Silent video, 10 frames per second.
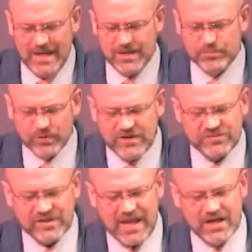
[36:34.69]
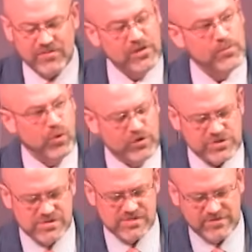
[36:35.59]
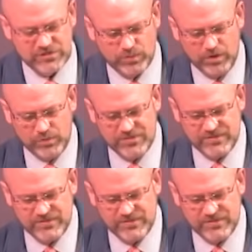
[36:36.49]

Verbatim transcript: A brief scan of other portions of this work